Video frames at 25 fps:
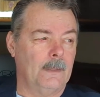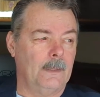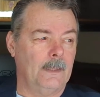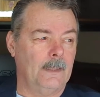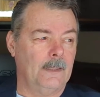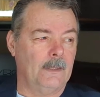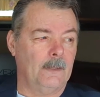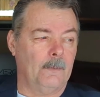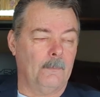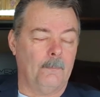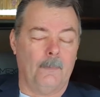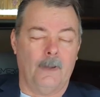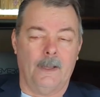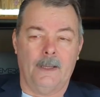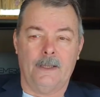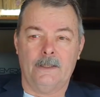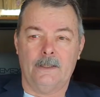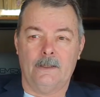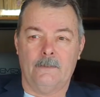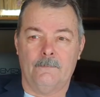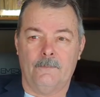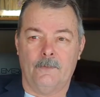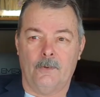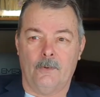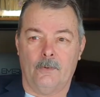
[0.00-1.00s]
in the
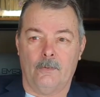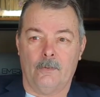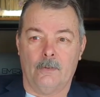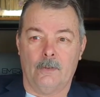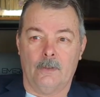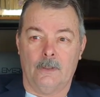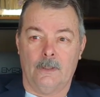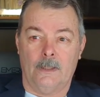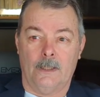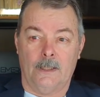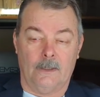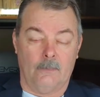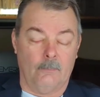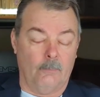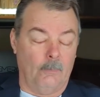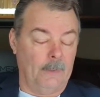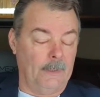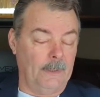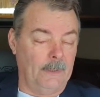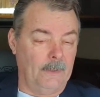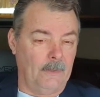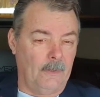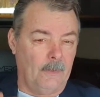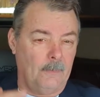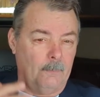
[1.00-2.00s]
mind of your it
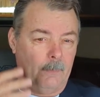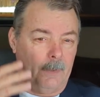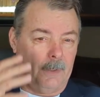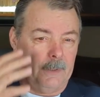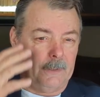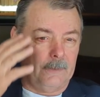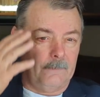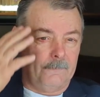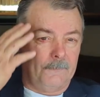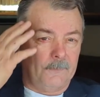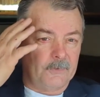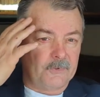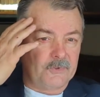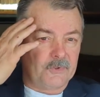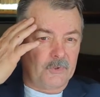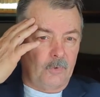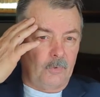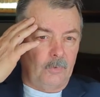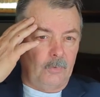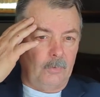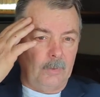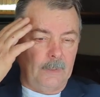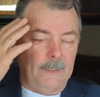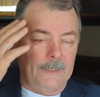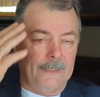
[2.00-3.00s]
went into the mind of your
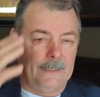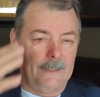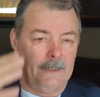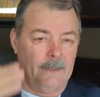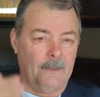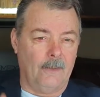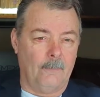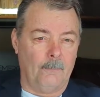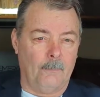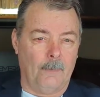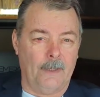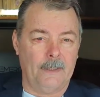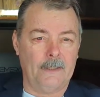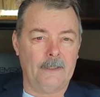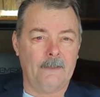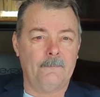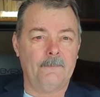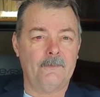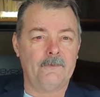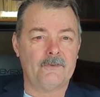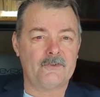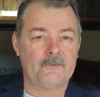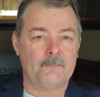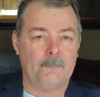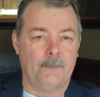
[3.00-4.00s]
soul and into the mind of
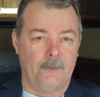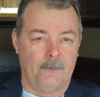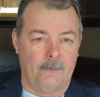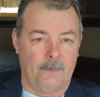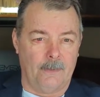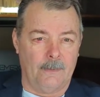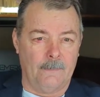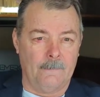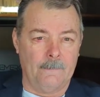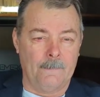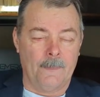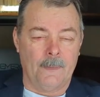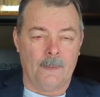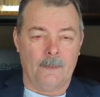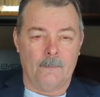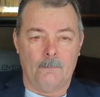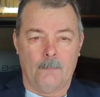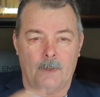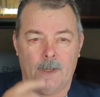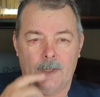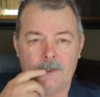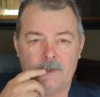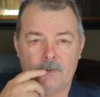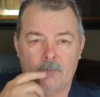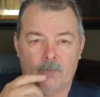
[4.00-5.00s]
your spirit
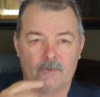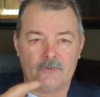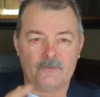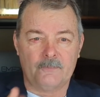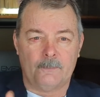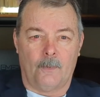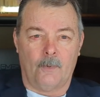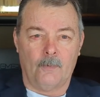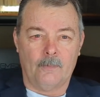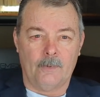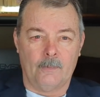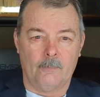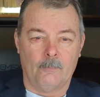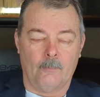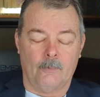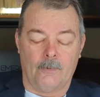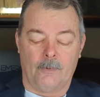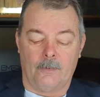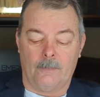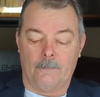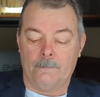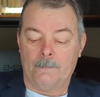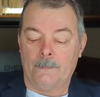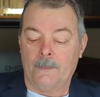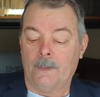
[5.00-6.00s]
by your spoken
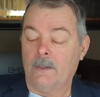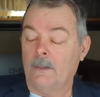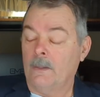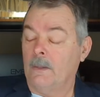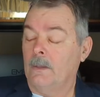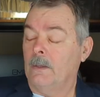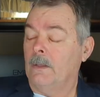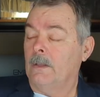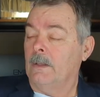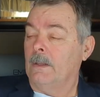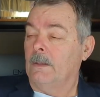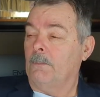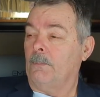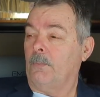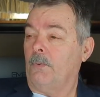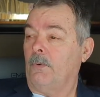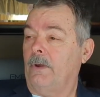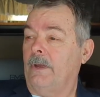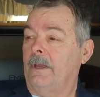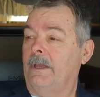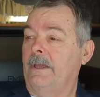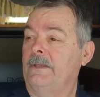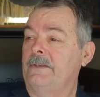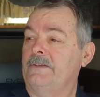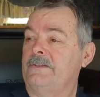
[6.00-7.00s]
word.
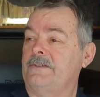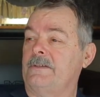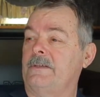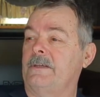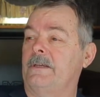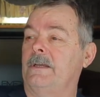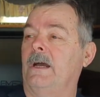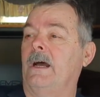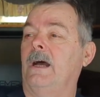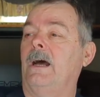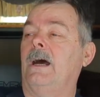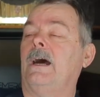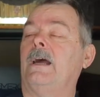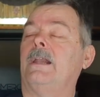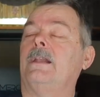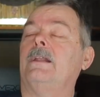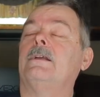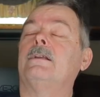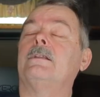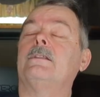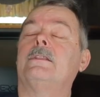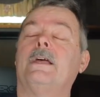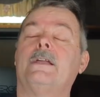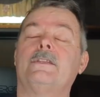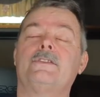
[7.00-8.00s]
Praise God.
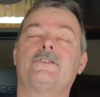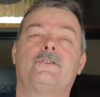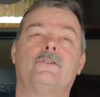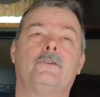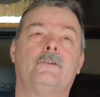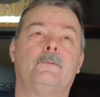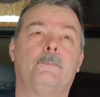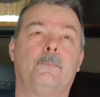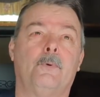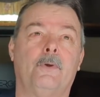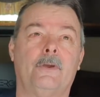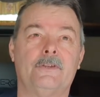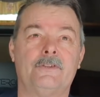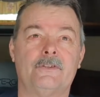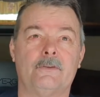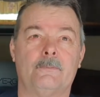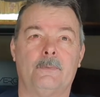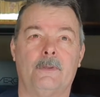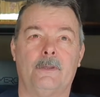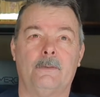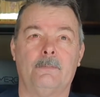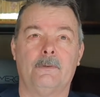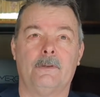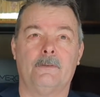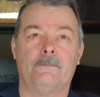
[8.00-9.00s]
That's good preaching,
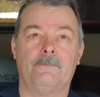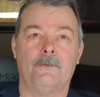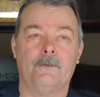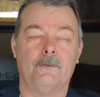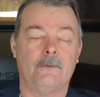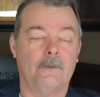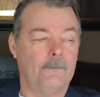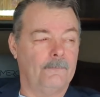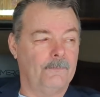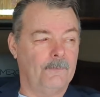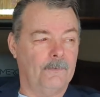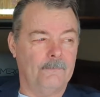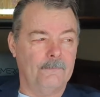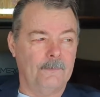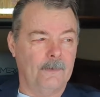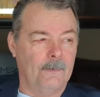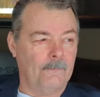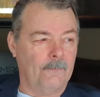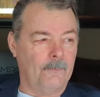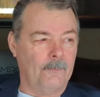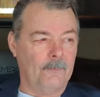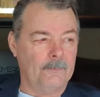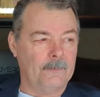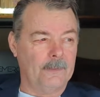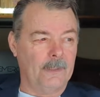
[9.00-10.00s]
people. If you if you've
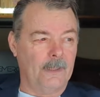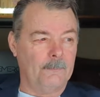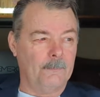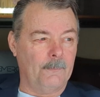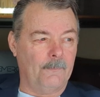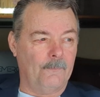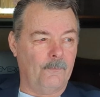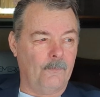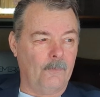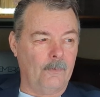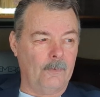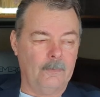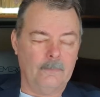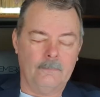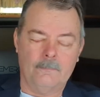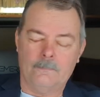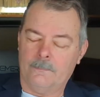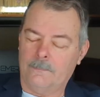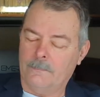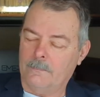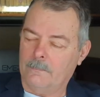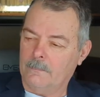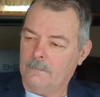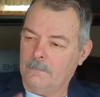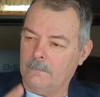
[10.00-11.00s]
never heard that before,
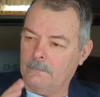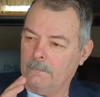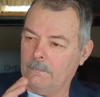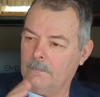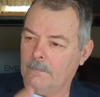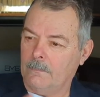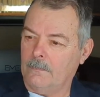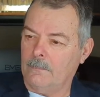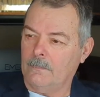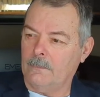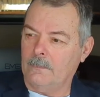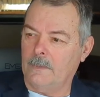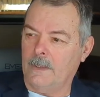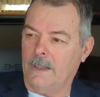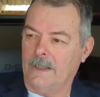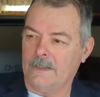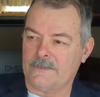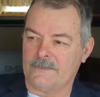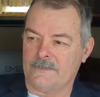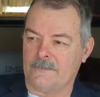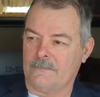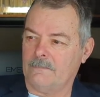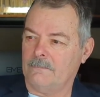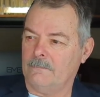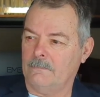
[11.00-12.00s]

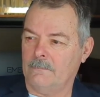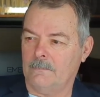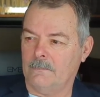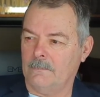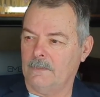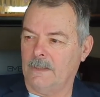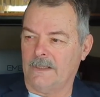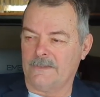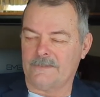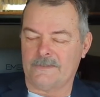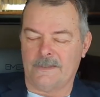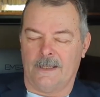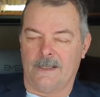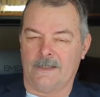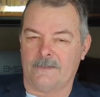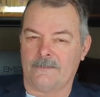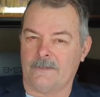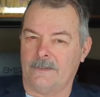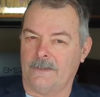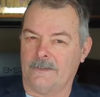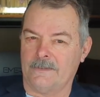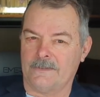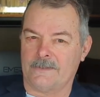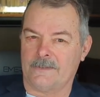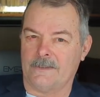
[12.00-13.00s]
that's that's
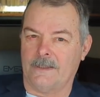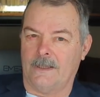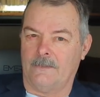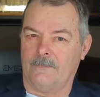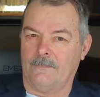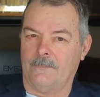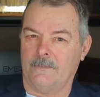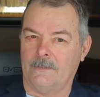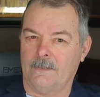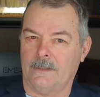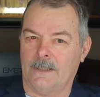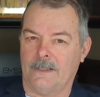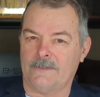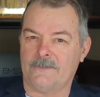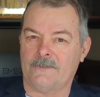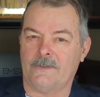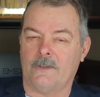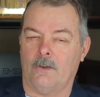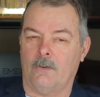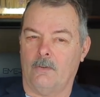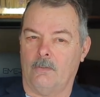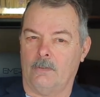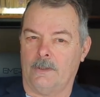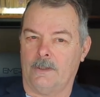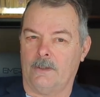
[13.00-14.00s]
excellent stuff. That's
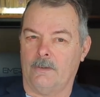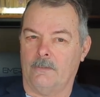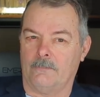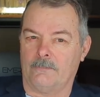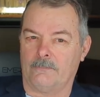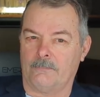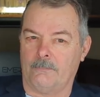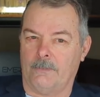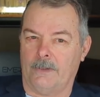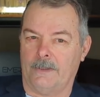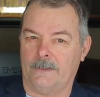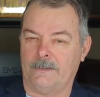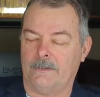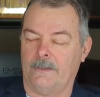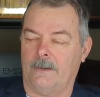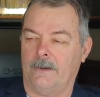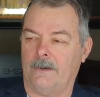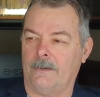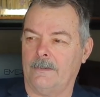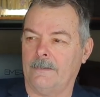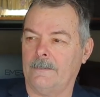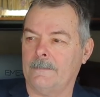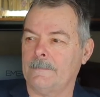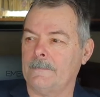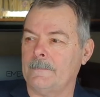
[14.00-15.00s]
the Holy Ghost right there.